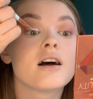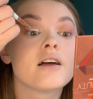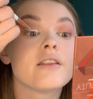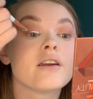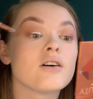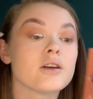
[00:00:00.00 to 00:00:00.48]

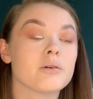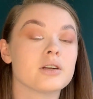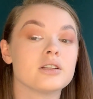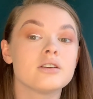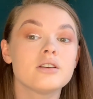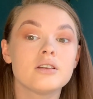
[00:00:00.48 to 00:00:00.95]
and then all you want
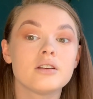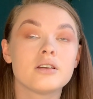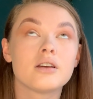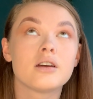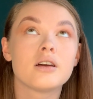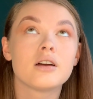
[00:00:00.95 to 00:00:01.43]
to do
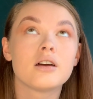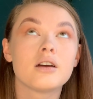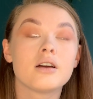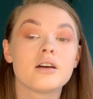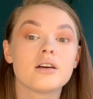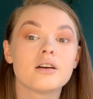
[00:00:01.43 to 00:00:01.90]

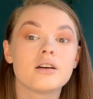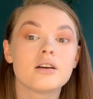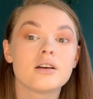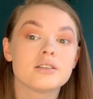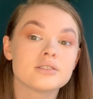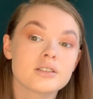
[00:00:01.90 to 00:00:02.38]

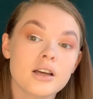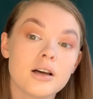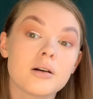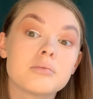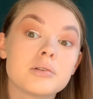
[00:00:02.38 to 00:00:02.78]
is look up.